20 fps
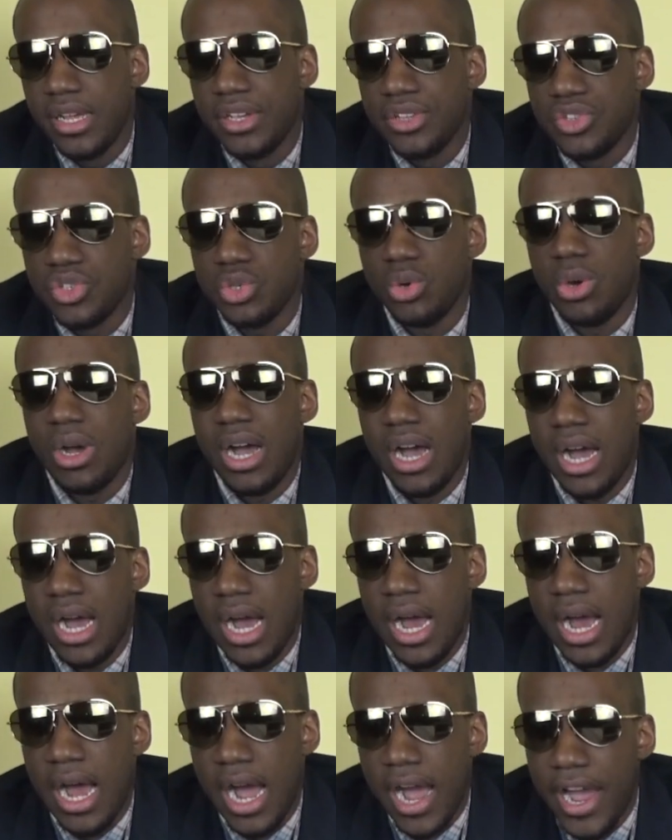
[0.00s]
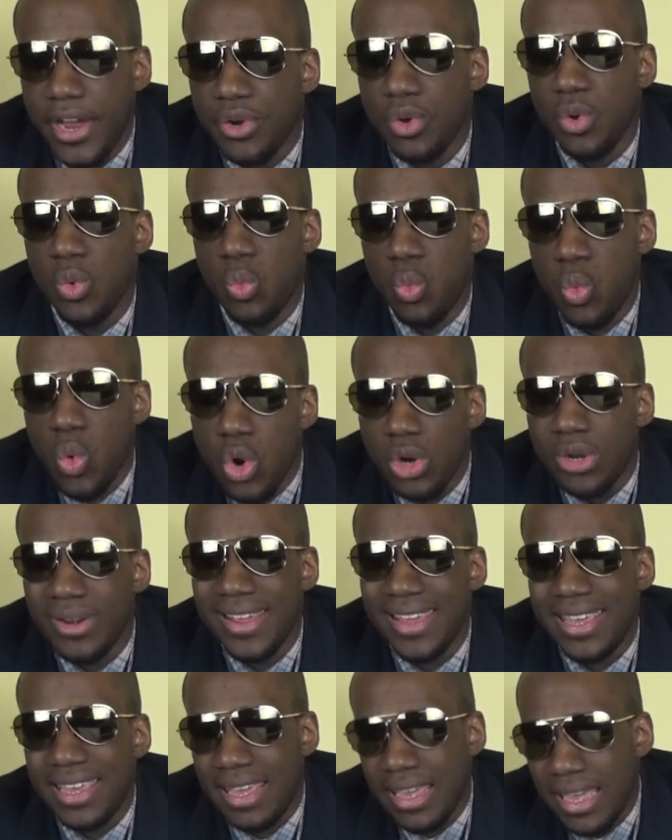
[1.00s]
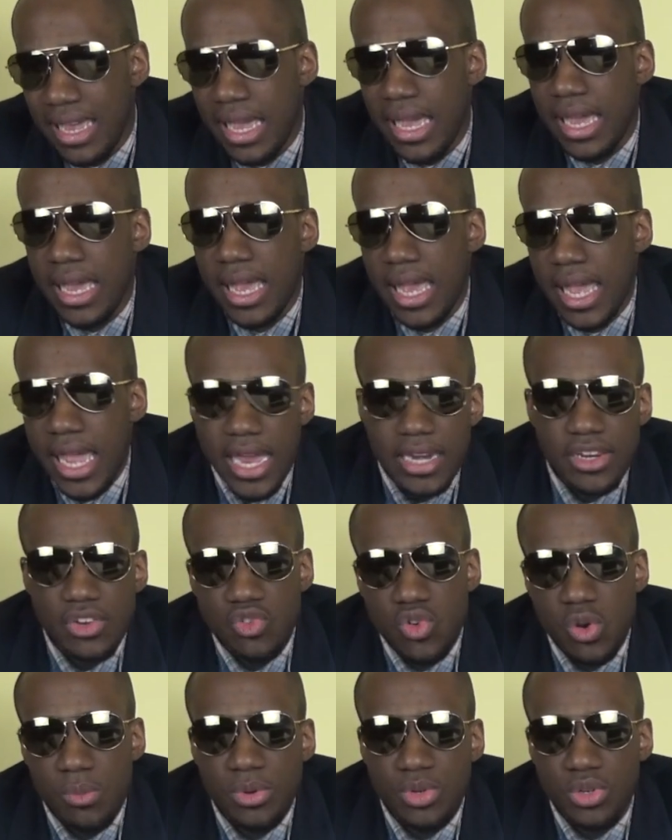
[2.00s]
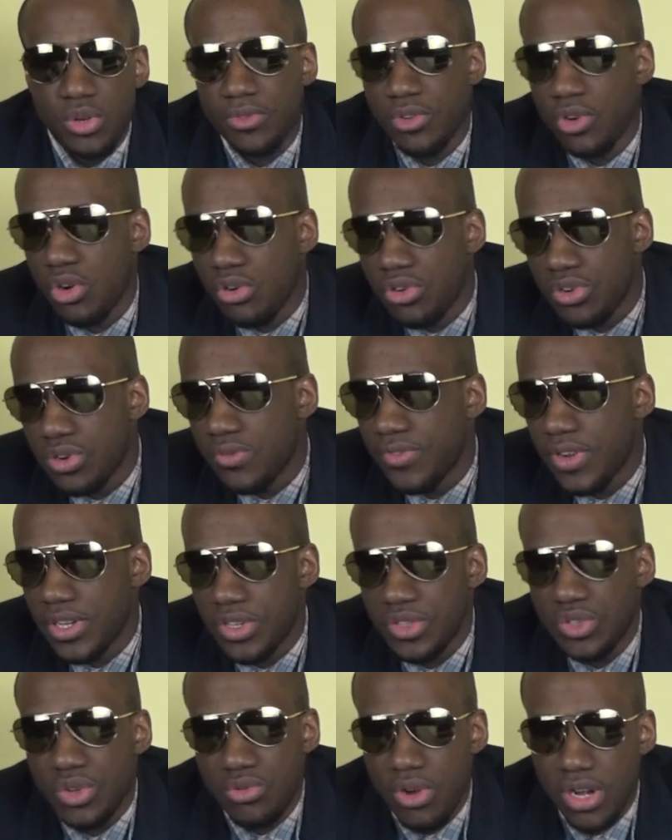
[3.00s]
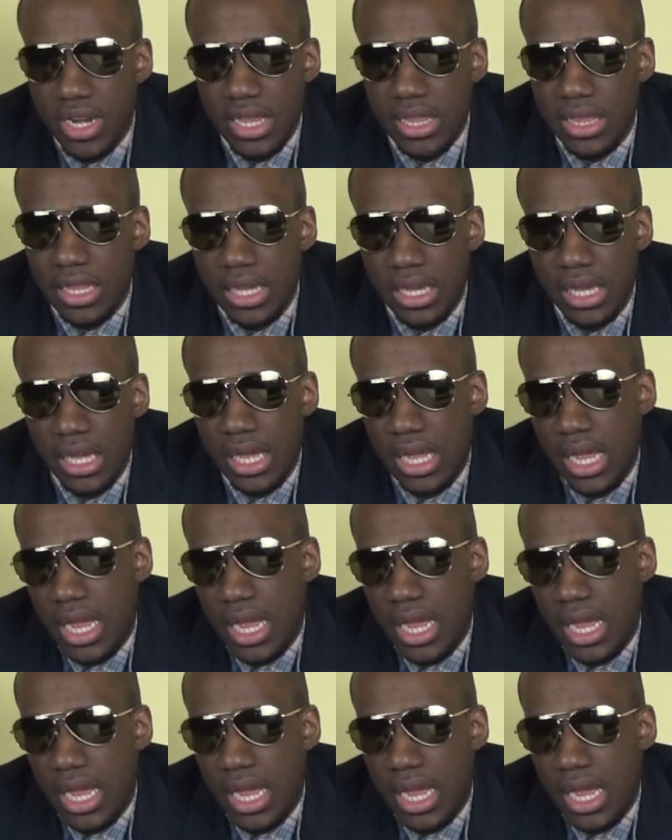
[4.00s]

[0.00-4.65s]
So I don't want to hear any rubbish of controversies or anything.